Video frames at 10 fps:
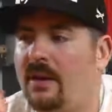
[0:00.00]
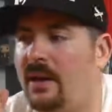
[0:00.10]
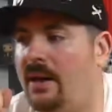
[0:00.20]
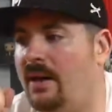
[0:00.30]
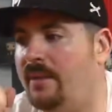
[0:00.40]

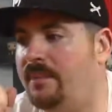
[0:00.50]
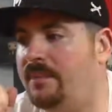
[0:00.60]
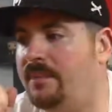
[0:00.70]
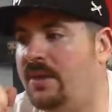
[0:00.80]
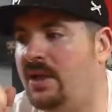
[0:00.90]

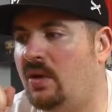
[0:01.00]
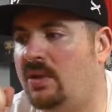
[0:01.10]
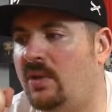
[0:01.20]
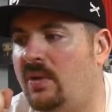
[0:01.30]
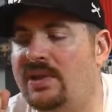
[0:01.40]
The
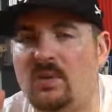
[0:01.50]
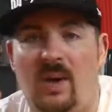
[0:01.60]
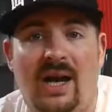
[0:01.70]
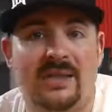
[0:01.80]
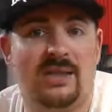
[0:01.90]
only reason
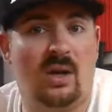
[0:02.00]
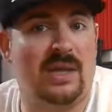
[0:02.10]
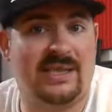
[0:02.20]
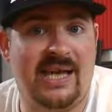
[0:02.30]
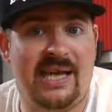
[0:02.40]
why it's
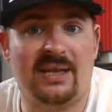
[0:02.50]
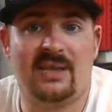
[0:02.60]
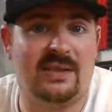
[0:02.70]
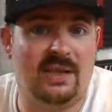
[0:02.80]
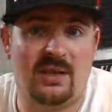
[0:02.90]
not a 10,
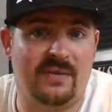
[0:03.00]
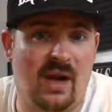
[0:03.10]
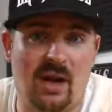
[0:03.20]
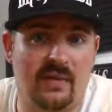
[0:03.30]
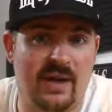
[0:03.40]
because I love the
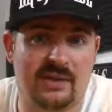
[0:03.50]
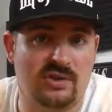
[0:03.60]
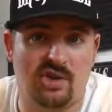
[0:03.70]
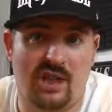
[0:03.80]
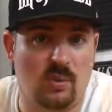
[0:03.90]

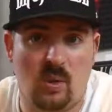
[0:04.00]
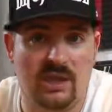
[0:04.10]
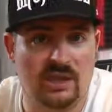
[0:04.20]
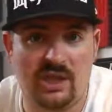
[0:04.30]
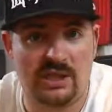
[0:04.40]
RX Gen
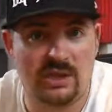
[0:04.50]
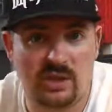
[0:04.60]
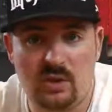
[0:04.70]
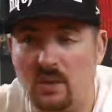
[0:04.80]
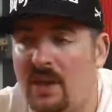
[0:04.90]
1 and Gen
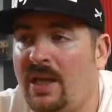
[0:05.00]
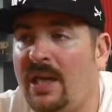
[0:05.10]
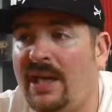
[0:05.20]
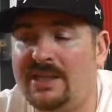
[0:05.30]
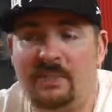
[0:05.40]
2,
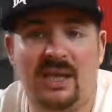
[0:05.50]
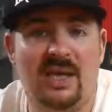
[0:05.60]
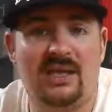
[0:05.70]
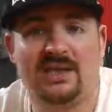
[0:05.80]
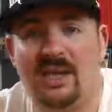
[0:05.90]
is
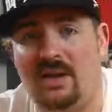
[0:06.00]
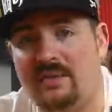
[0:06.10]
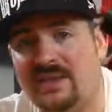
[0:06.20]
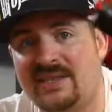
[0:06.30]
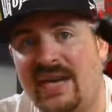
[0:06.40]
because
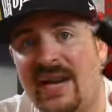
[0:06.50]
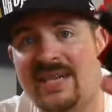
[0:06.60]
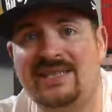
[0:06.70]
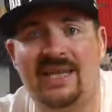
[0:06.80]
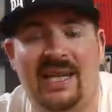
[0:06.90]
of the
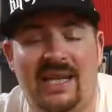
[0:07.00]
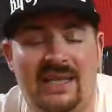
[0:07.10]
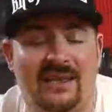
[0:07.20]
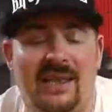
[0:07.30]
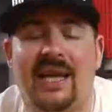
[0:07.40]
size
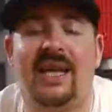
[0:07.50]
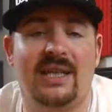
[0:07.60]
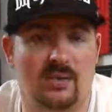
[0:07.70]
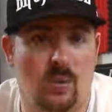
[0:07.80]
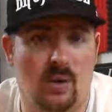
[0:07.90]
and that it
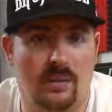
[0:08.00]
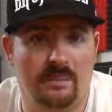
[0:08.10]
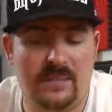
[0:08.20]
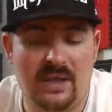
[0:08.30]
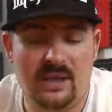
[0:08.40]
gets
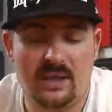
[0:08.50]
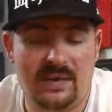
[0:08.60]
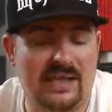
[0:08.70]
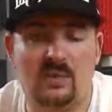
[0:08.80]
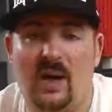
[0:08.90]
warm.
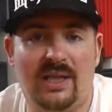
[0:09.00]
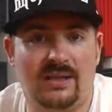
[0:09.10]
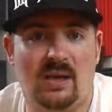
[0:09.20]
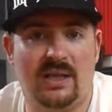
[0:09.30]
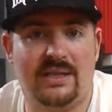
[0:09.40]
That's why
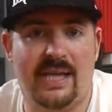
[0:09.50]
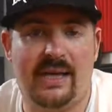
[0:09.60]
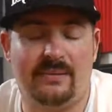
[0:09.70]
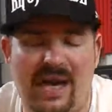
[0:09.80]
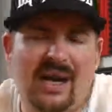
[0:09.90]
it's not a
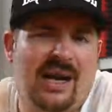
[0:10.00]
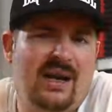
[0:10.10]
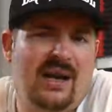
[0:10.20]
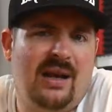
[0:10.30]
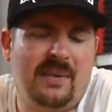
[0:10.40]
10.
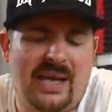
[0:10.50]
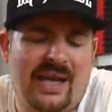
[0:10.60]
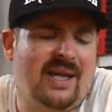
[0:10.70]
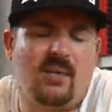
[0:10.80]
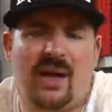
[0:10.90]
I mean,
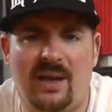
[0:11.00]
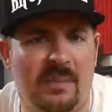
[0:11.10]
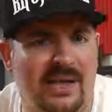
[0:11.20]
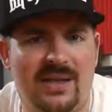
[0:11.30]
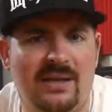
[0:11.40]
I can
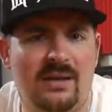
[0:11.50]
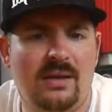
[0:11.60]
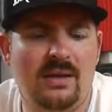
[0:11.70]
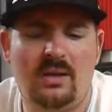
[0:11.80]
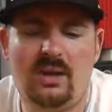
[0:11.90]
recommend it.
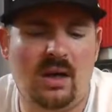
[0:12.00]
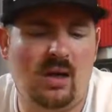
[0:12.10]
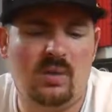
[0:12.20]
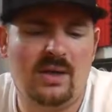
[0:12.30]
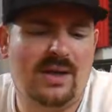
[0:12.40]
You
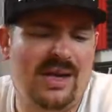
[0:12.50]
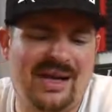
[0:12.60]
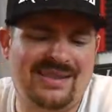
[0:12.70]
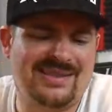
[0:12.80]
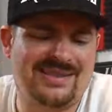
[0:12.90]
know,
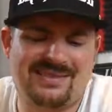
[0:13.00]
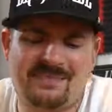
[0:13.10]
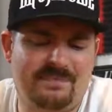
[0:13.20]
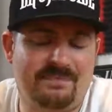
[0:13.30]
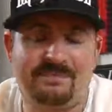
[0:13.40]

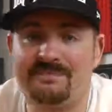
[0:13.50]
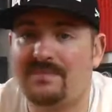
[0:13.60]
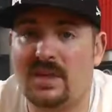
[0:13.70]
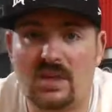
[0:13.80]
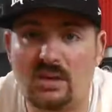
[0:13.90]

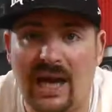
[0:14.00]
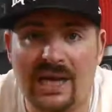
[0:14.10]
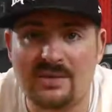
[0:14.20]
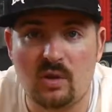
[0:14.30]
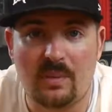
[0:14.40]
you
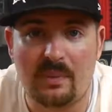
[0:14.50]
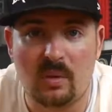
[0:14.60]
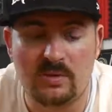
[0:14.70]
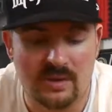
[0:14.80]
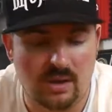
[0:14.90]
guys know my
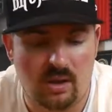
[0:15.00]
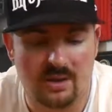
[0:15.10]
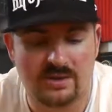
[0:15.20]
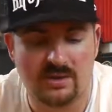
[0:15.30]
pros and cons.